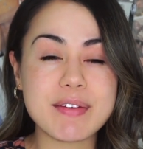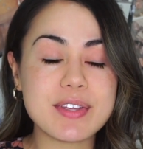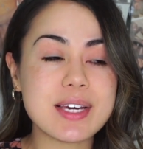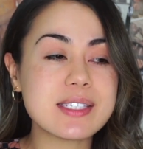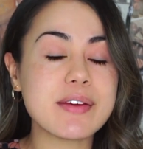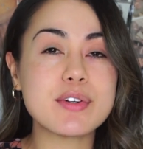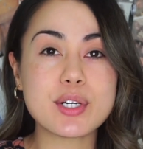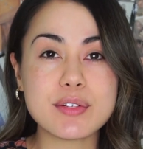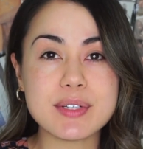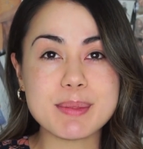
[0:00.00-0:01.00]
If you guys haven't
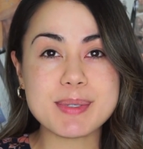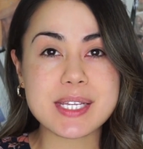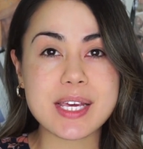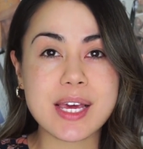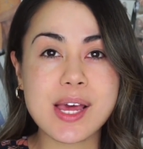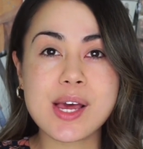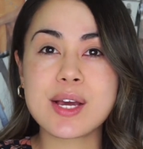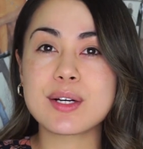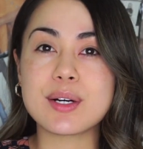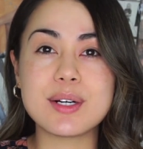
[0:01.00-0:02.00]
heard of Ipsy,
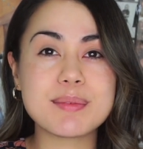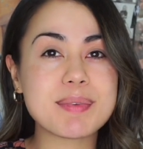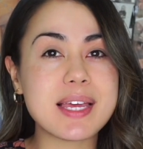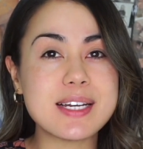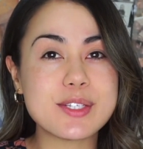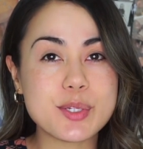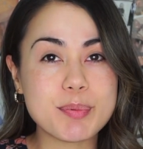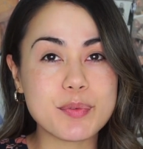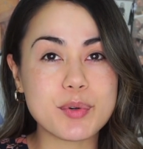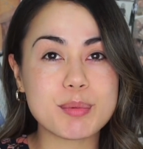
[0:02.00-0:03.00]
girl, it is
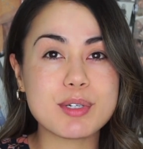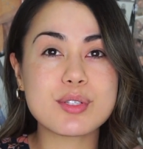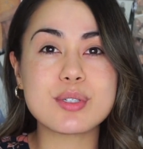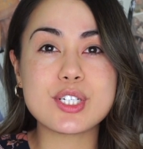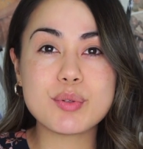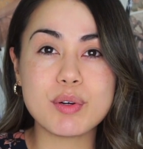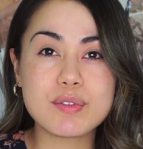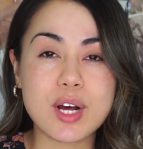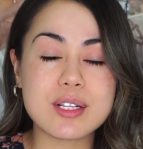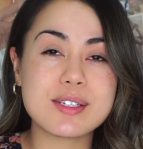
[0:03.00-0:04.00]
super affordable. It's only
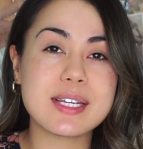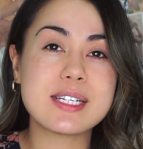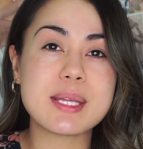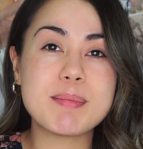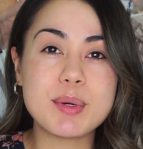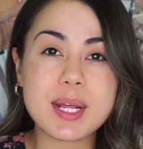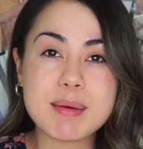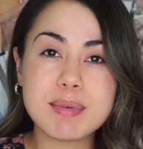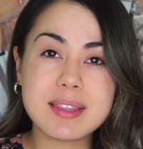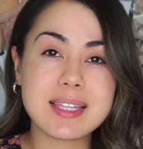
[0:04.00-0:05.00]
$12. It is a
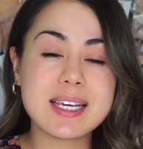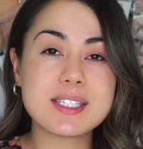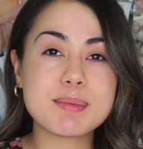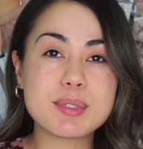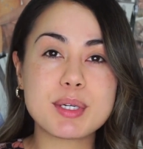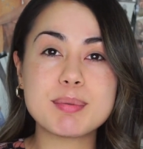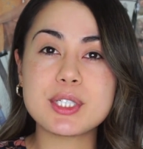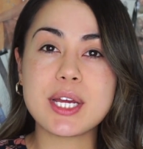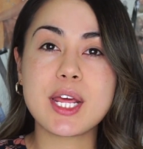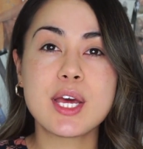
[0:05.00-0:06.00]
beauty monthly
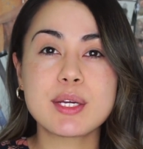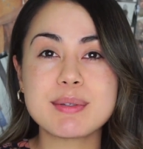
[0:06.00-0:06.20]
subscription.